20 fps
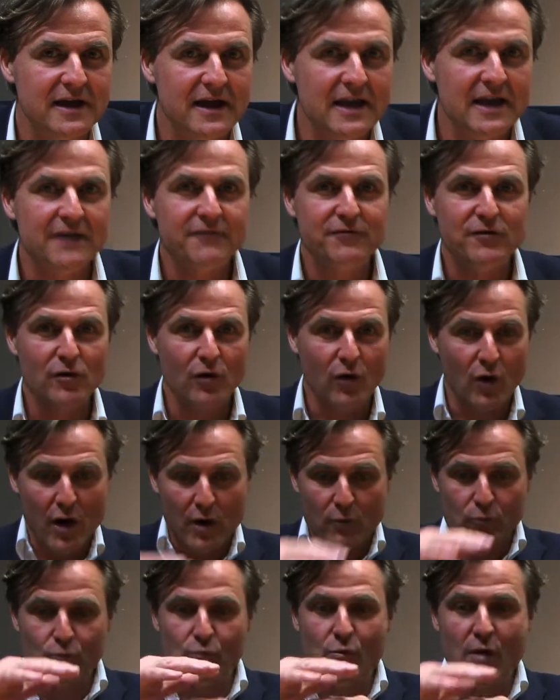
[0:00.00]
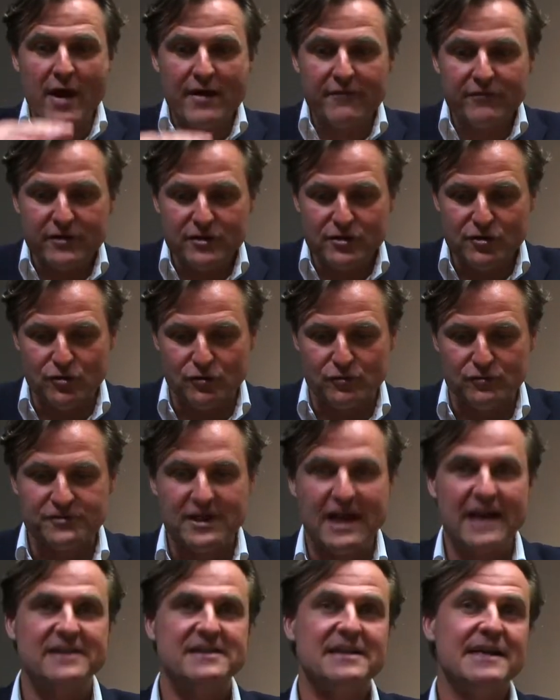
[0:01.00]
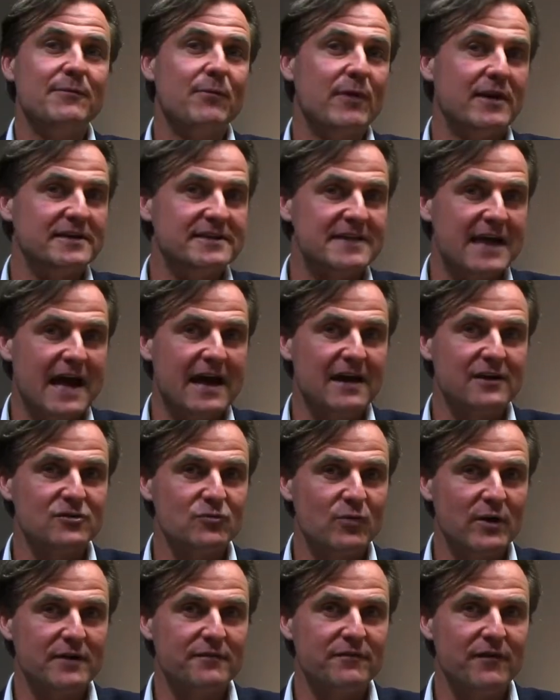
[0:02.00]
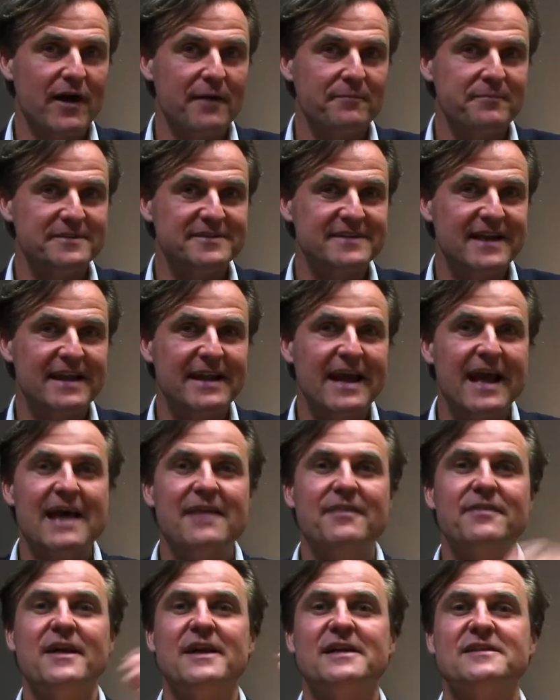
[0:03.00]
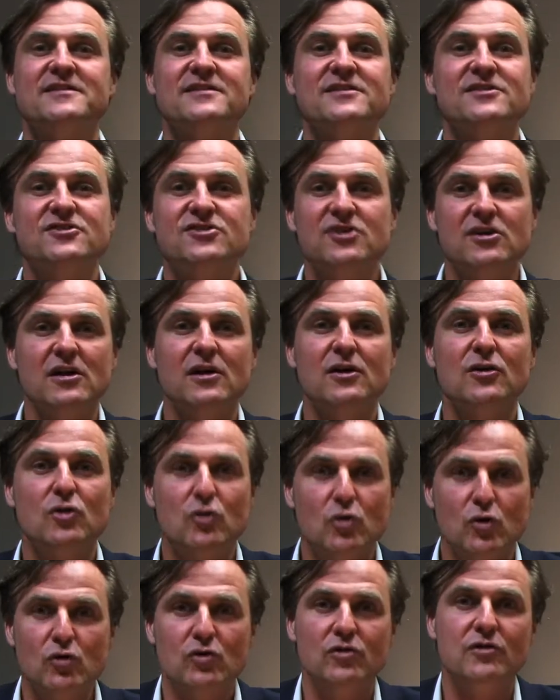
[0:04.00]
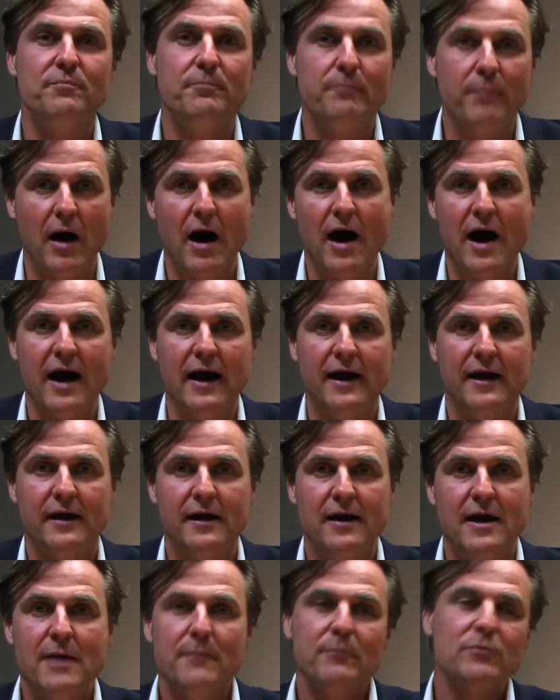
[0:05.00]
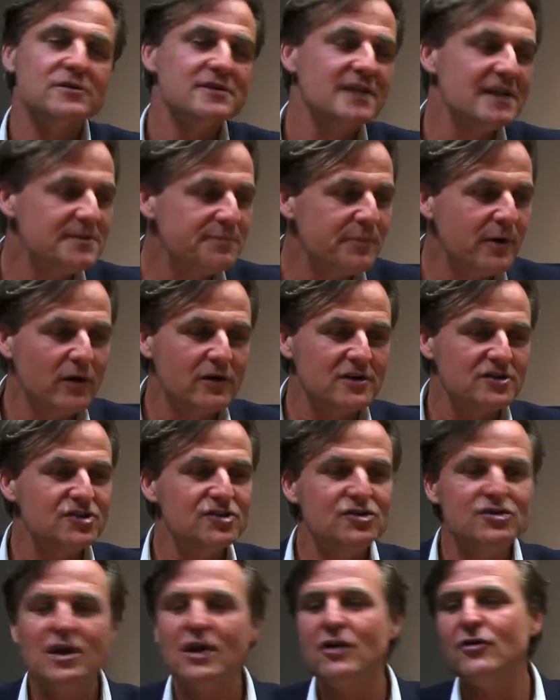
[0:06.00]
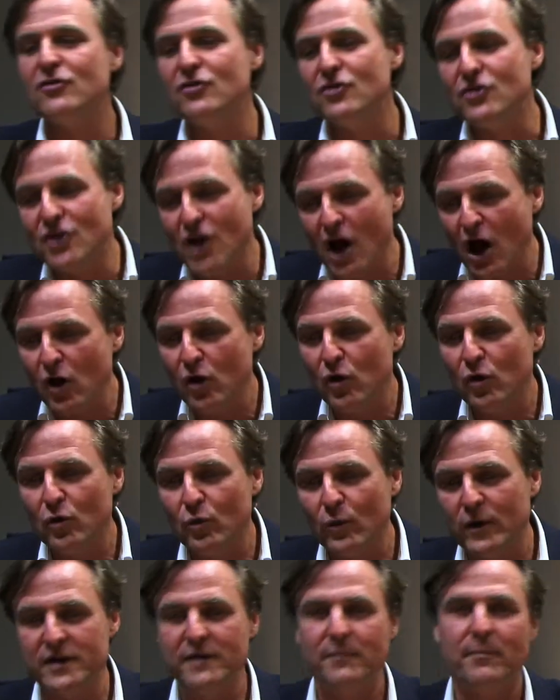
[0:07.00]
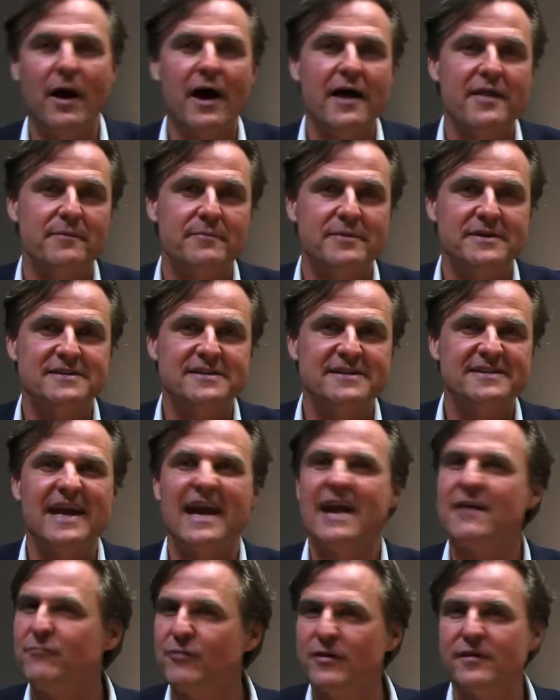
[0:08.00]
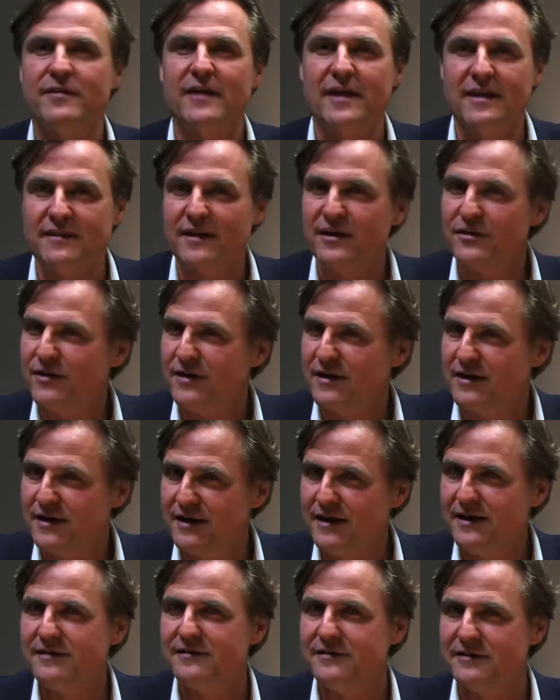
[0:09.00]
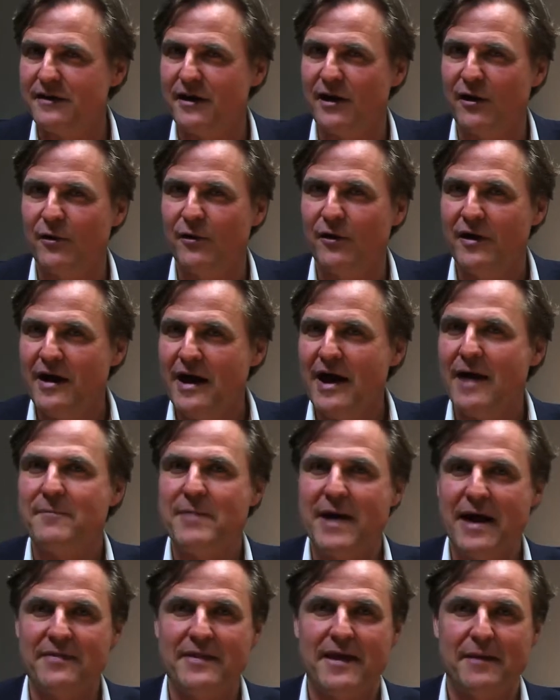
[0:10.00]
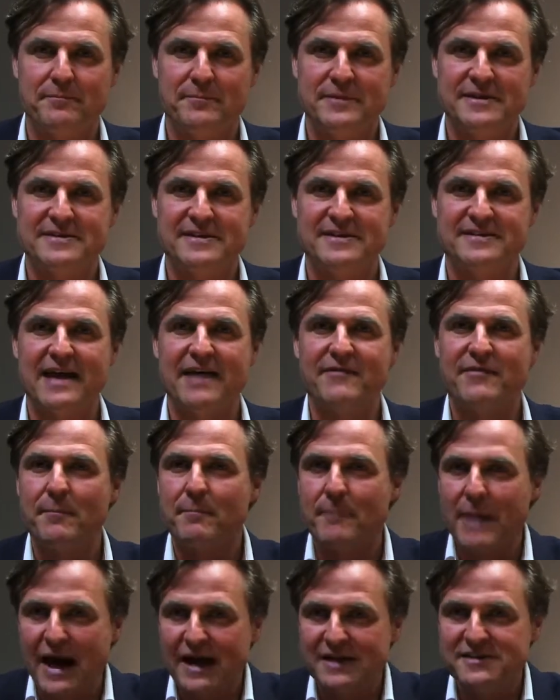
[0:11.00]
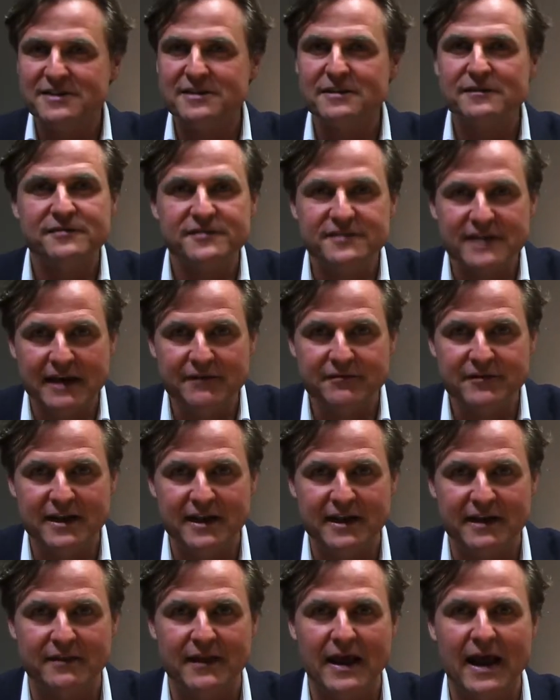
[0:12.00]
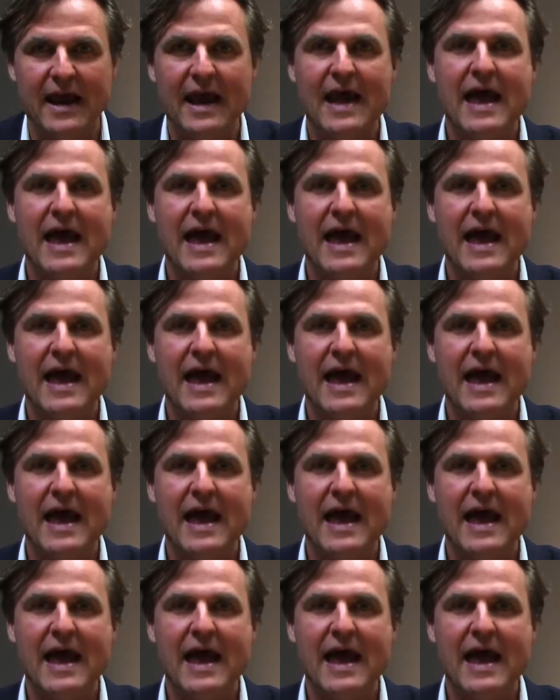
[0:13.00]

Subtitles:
if your revenues actually went down 25%, that it's still a good buy. Because let's be honest, you don't know when you buy the business everything that you need to know about that business. Have a margin of safety in there,